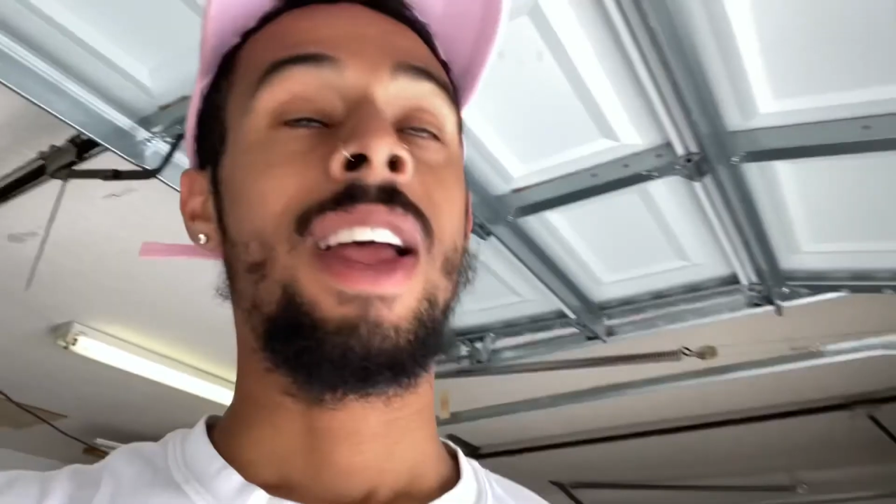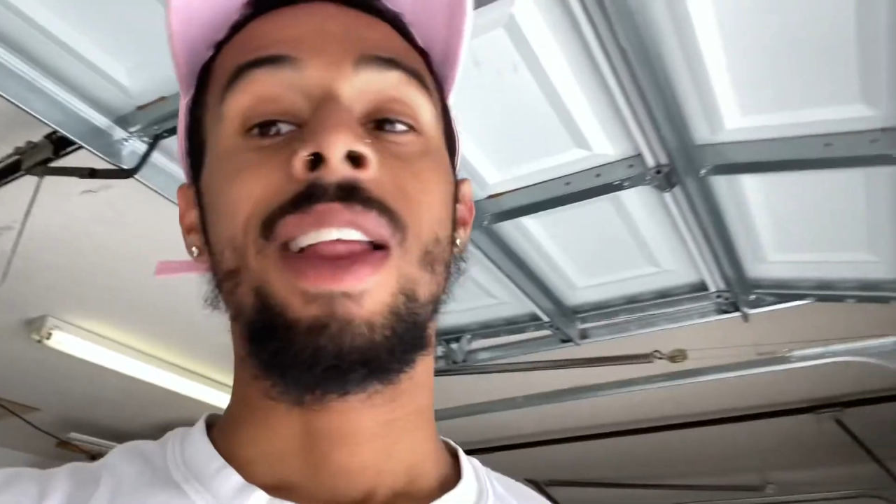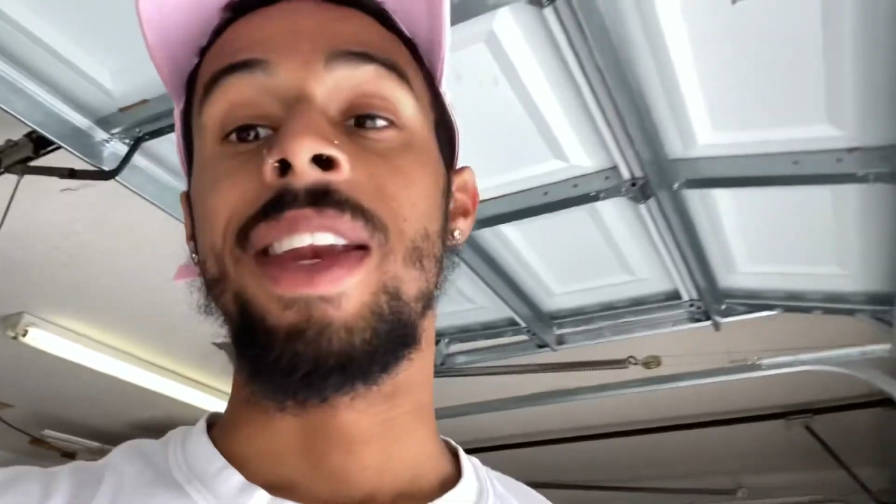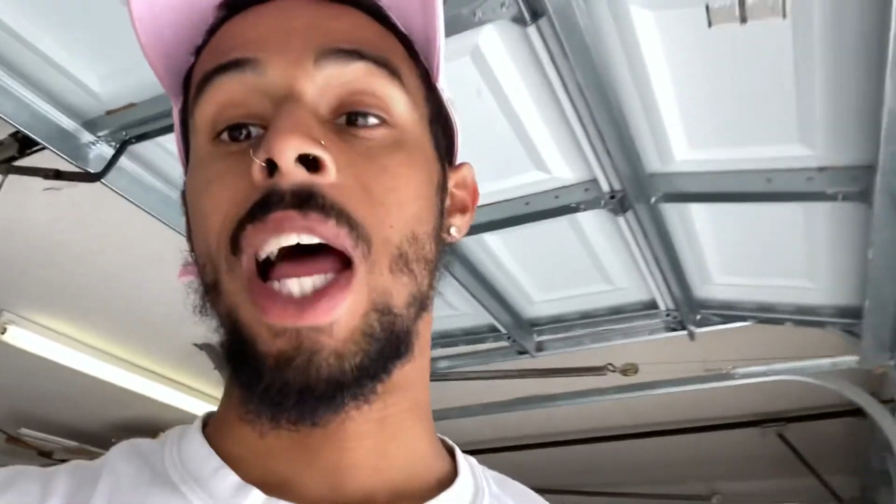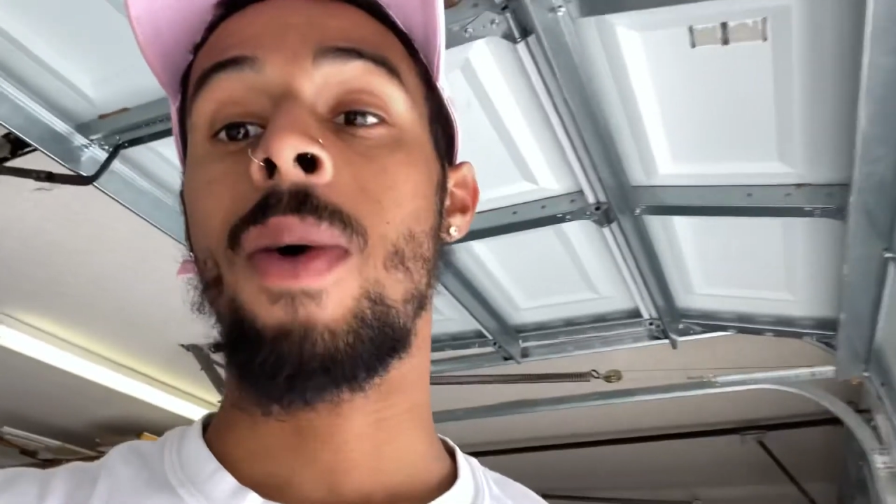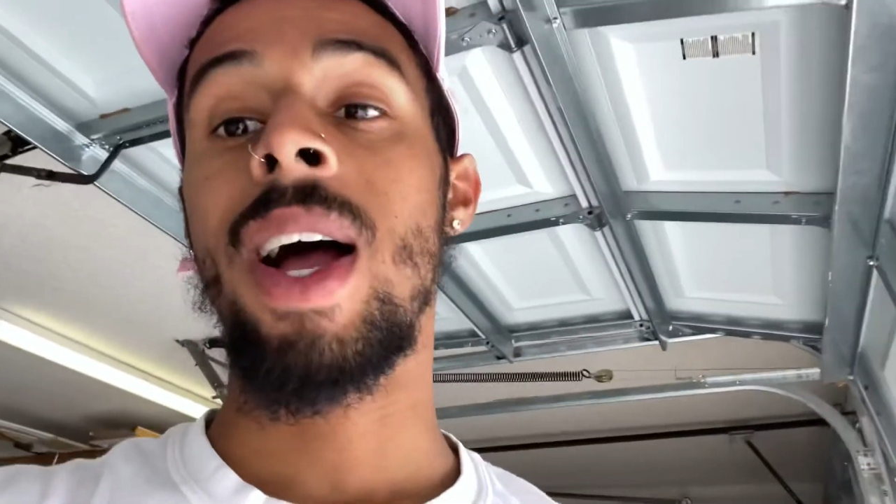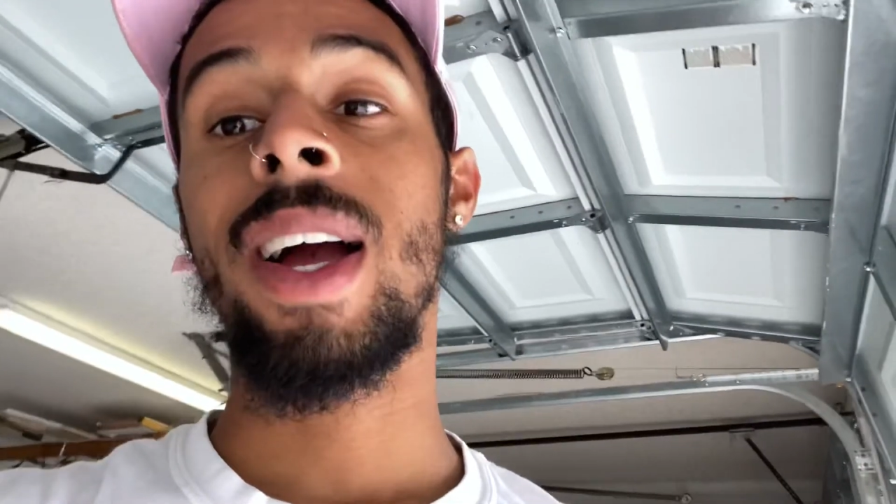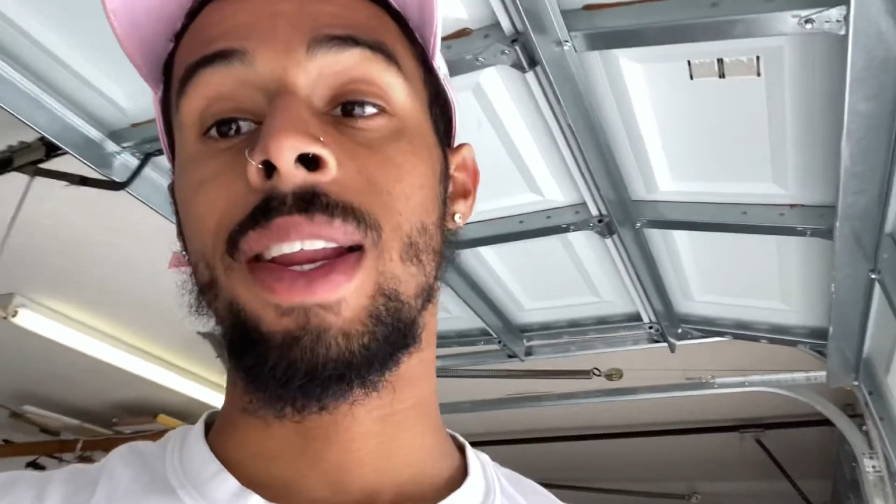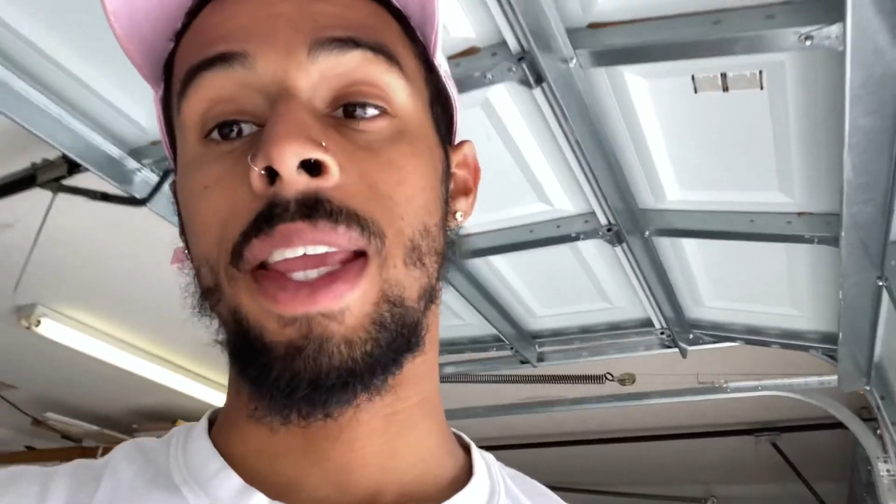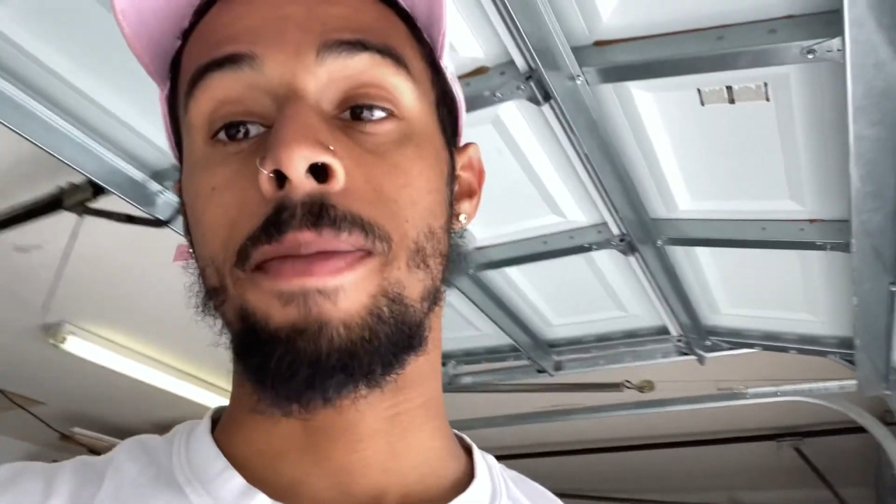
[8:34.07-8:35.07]
Now I
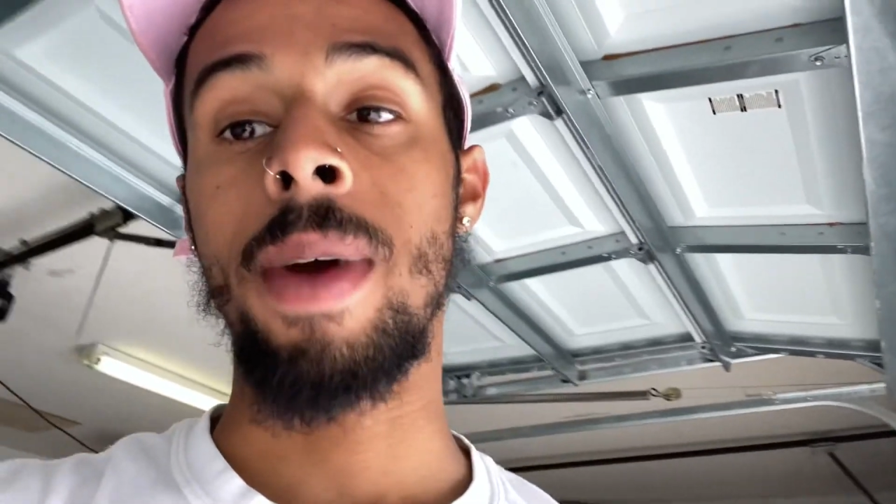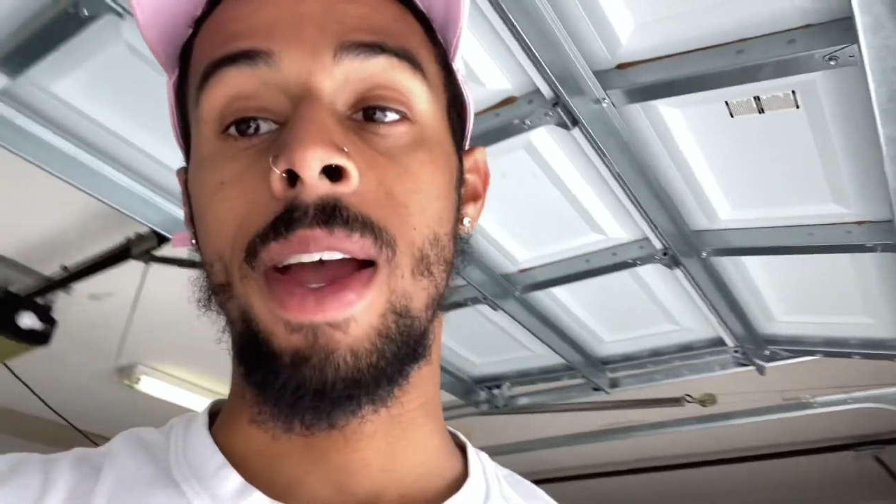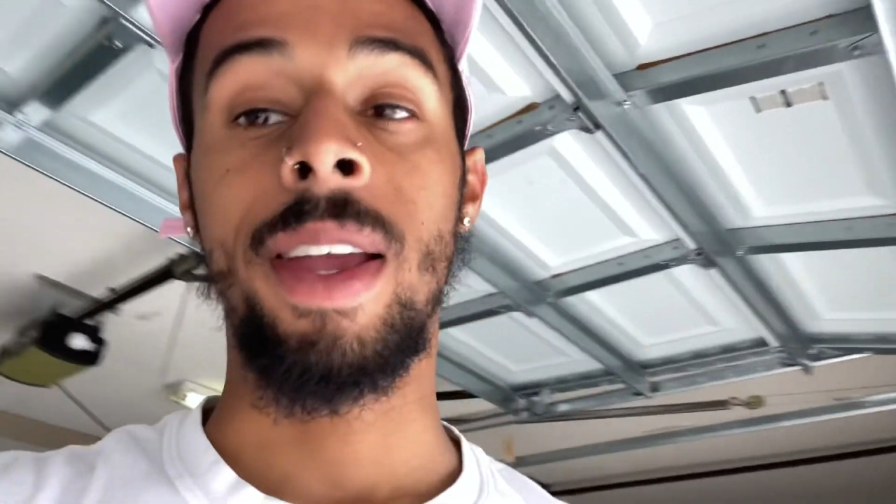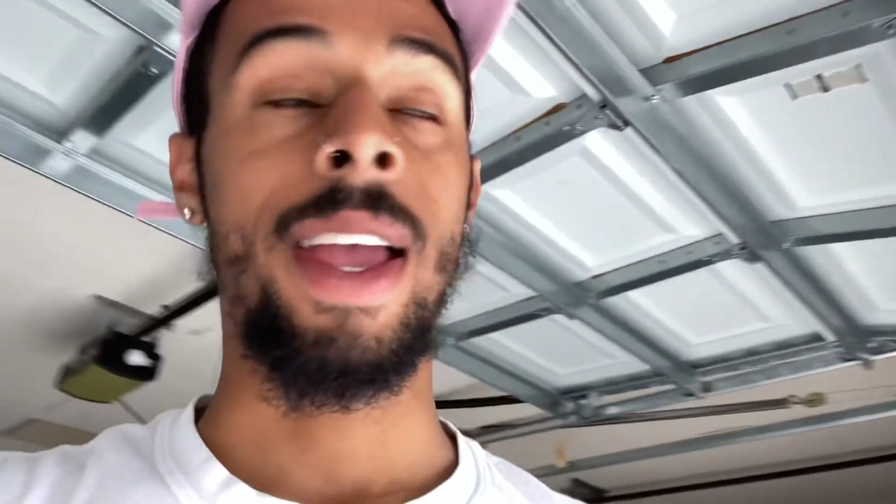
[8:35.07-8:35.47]
gotta get back